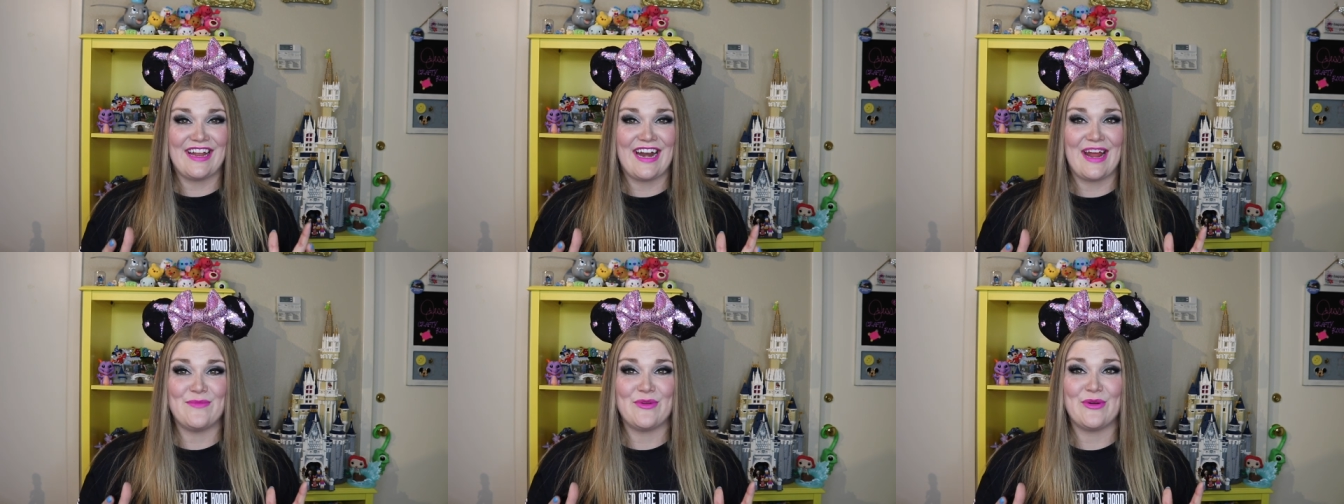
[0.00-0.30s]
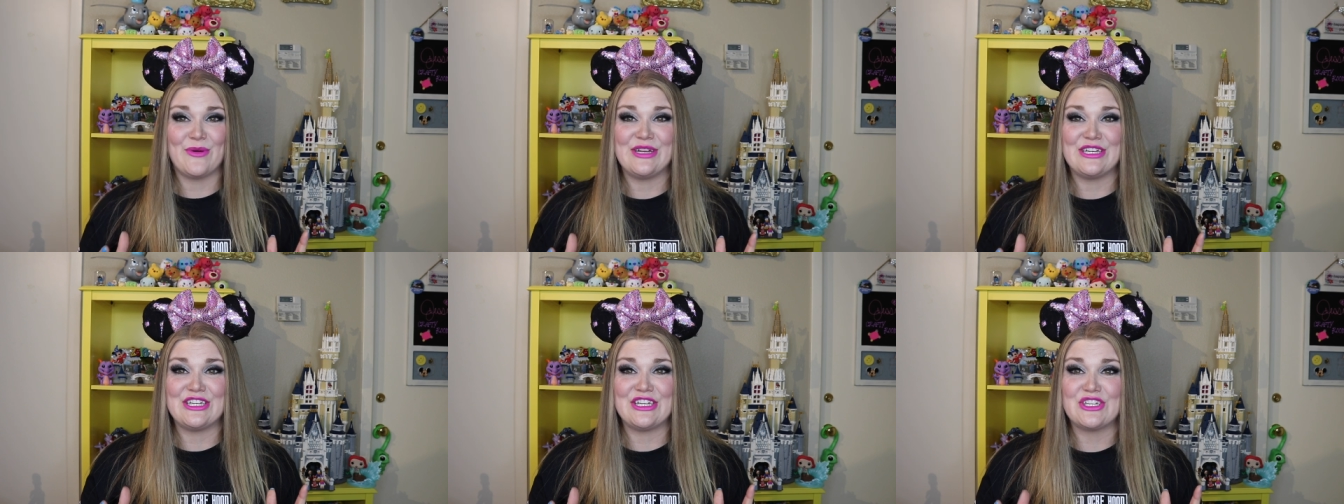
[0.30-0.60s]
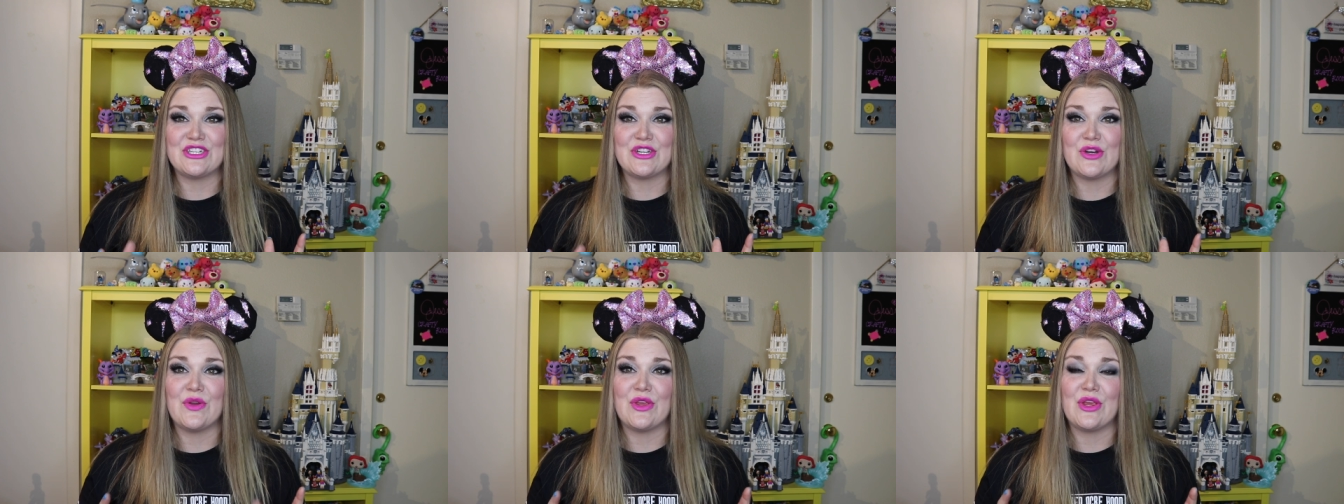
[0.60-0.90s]
that I'm going to
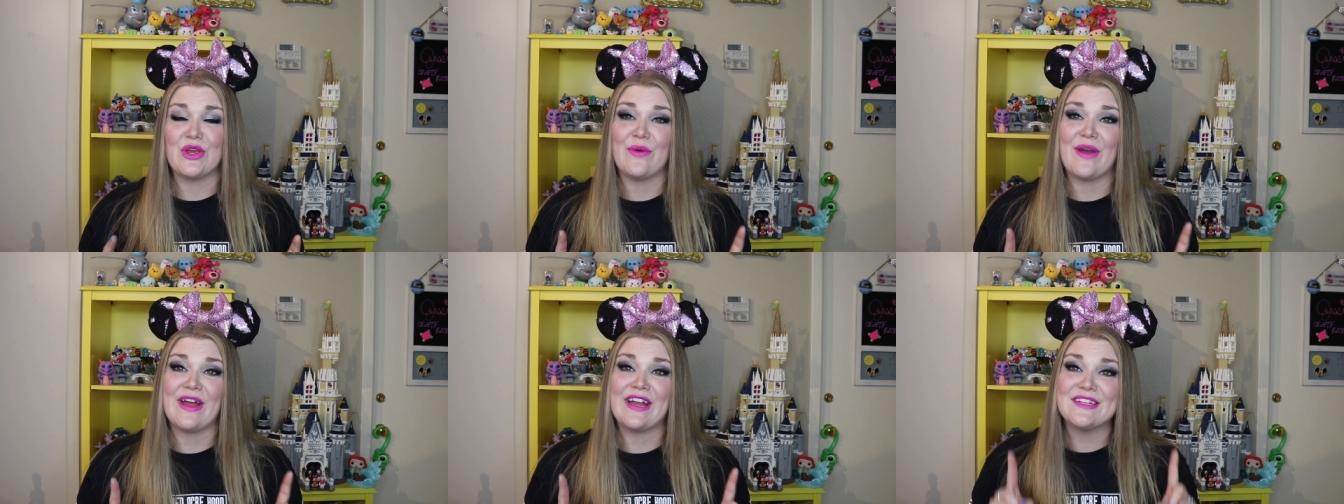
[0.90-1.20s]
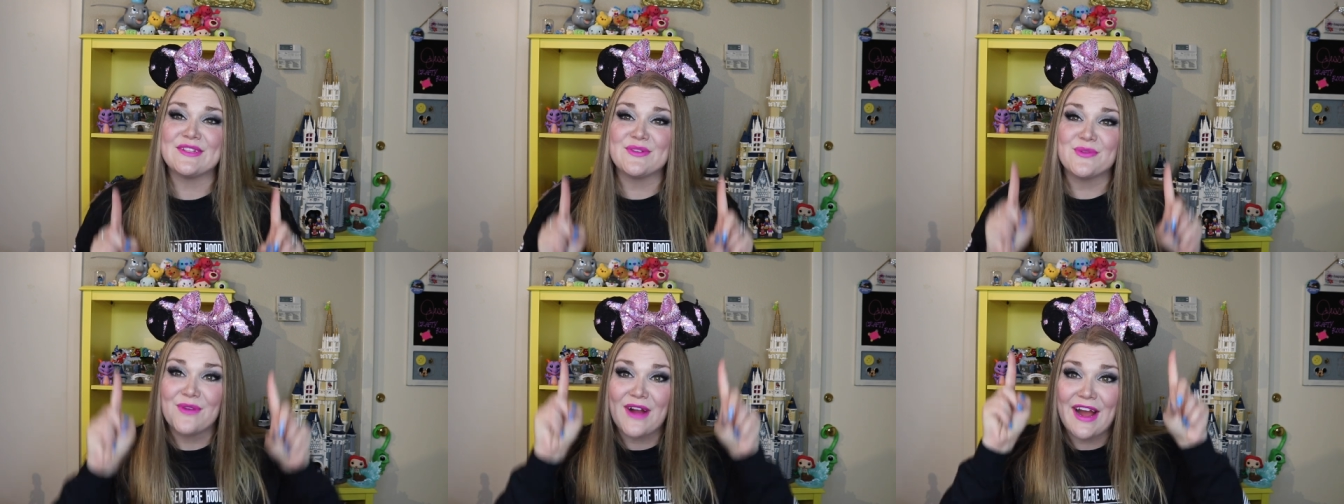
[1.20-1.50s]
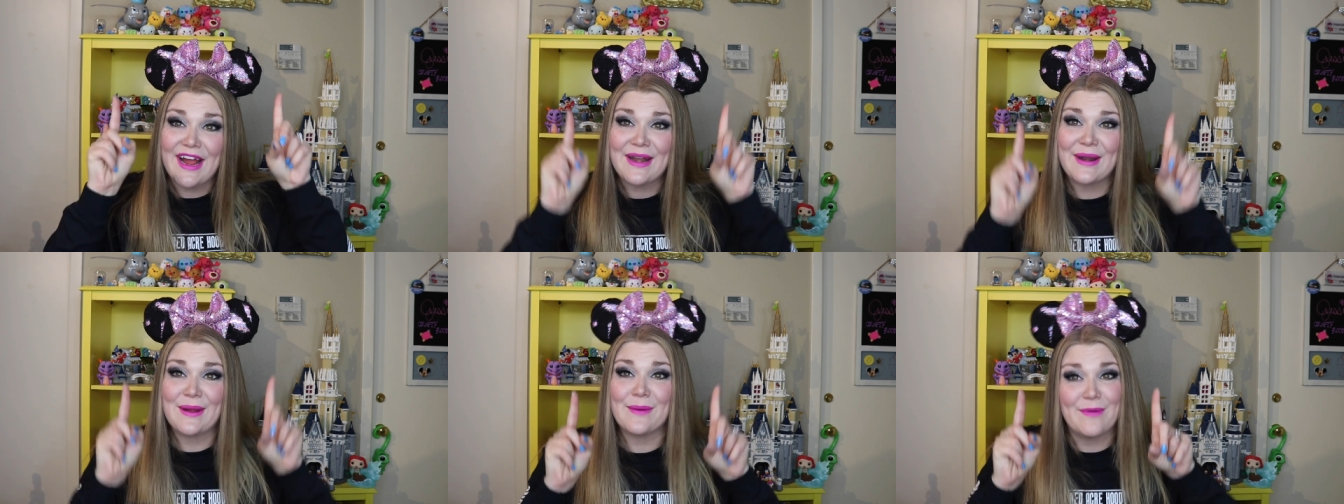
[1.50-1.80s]
show you, and it's
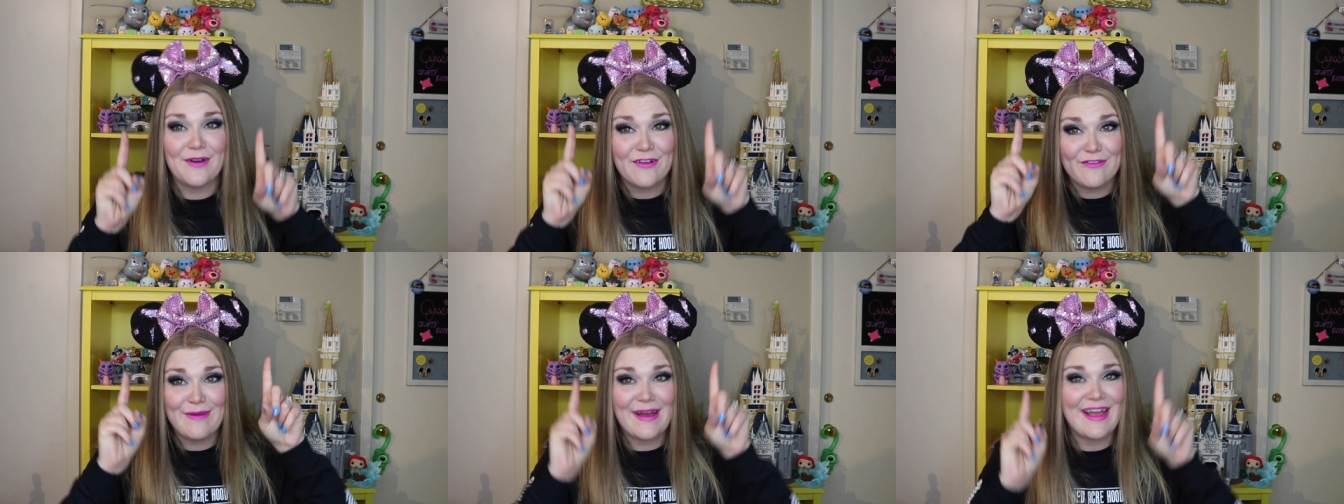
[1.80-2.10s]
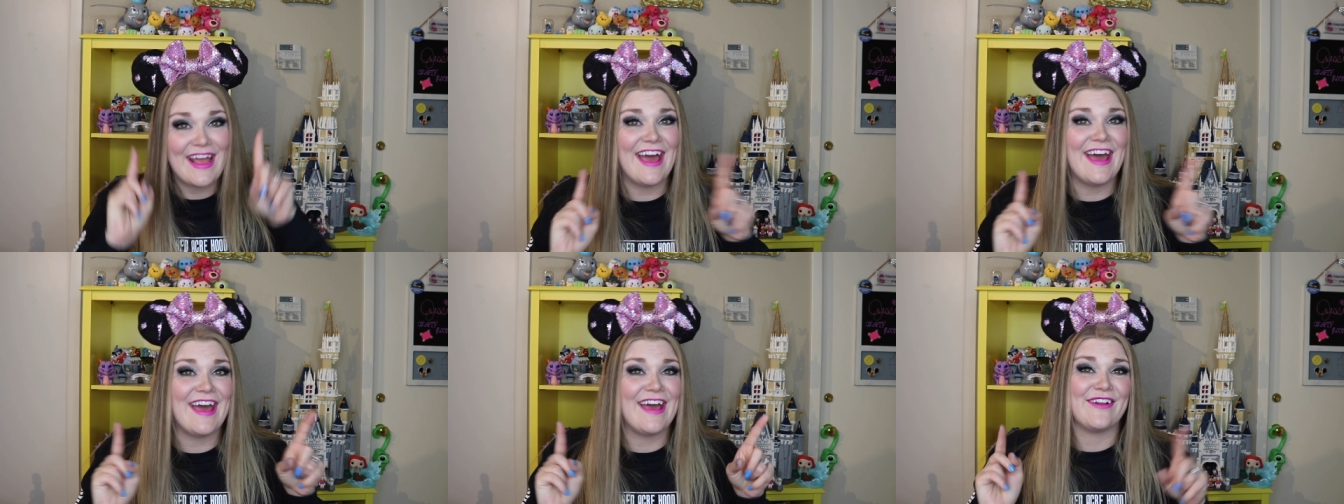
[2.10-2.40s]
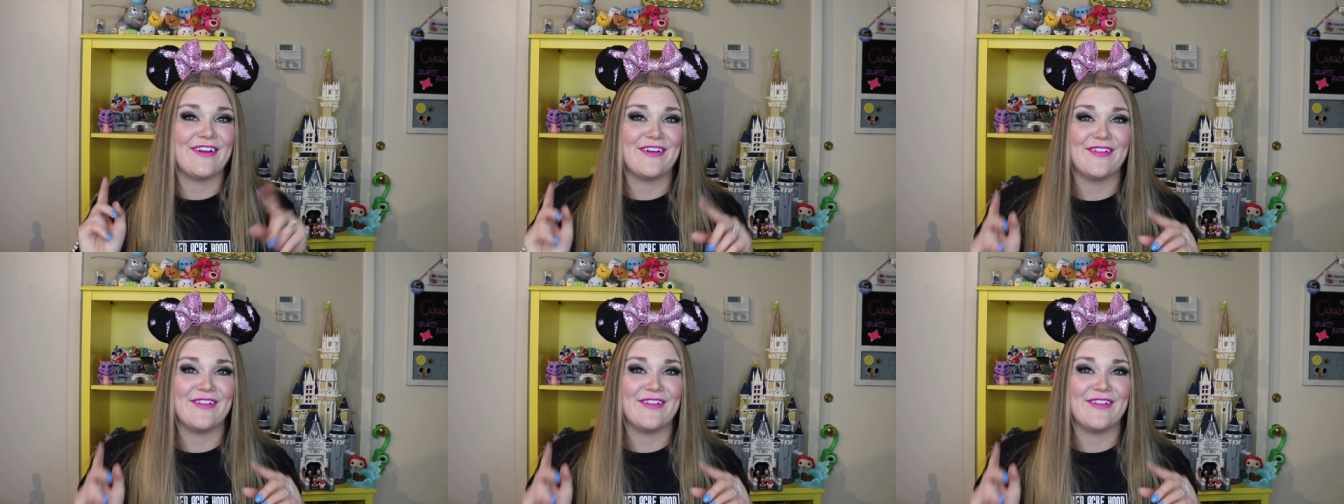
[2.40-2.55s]
right above my head.